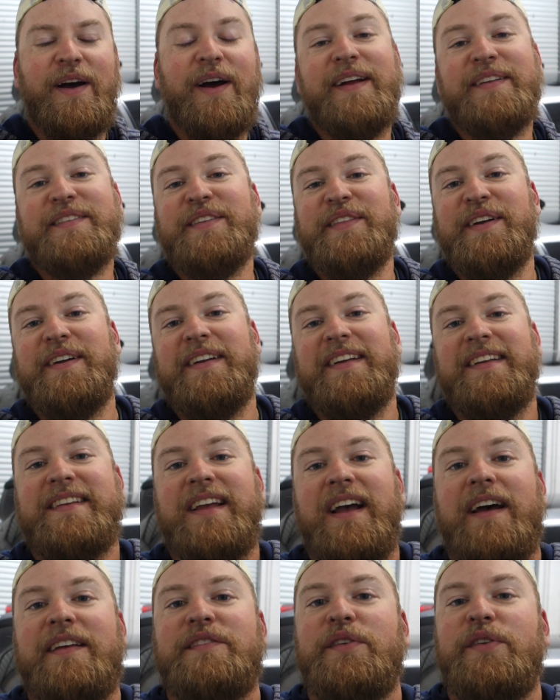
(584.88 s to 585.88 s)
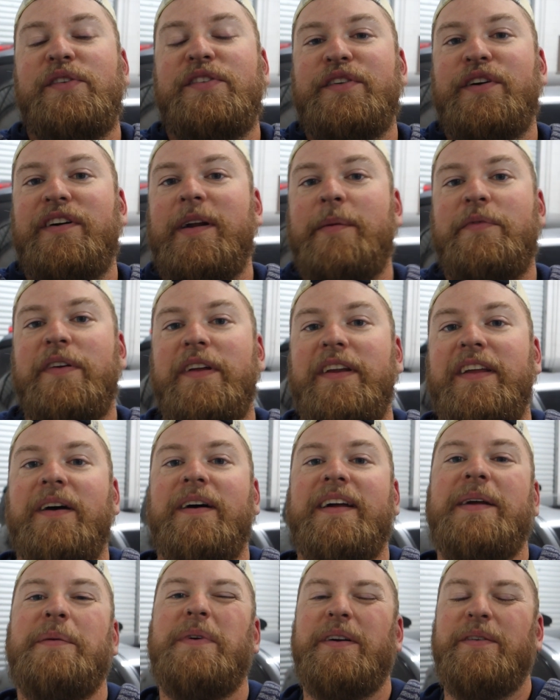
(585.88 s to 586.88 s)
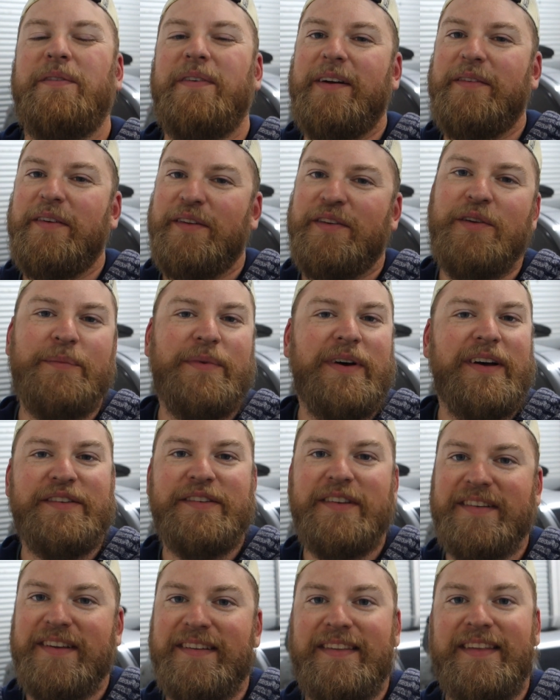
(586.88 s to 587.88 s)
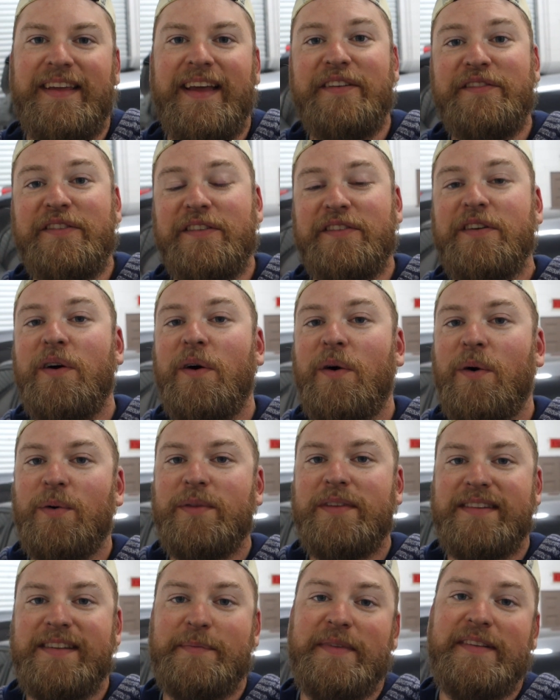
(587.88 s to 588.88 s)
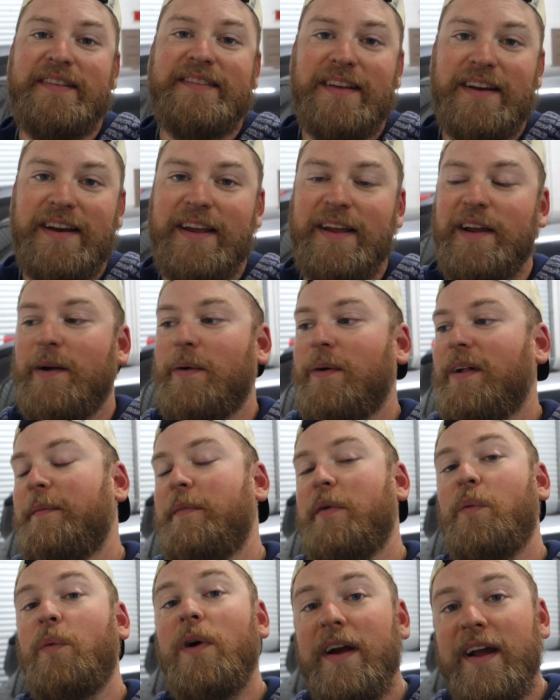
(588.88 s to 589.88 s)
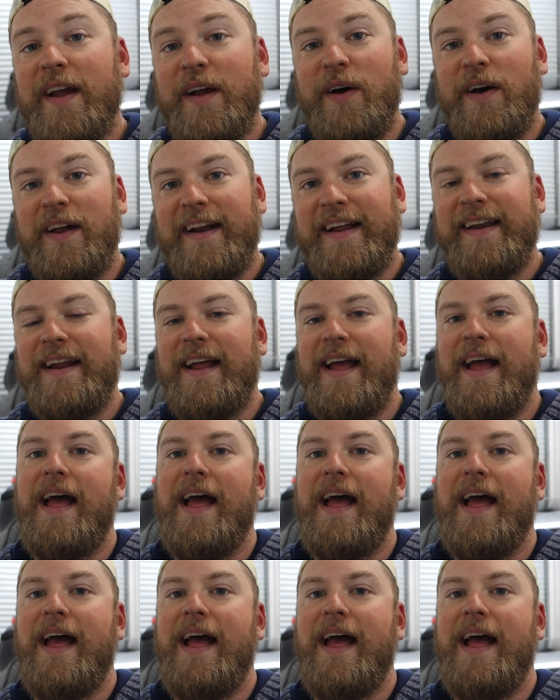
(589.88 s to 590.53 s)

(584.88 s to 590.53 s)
So there it is, guys, a little startup video. I didn't want to rev it too much just because the engine's cold because it's been sitting here while I've been working on it.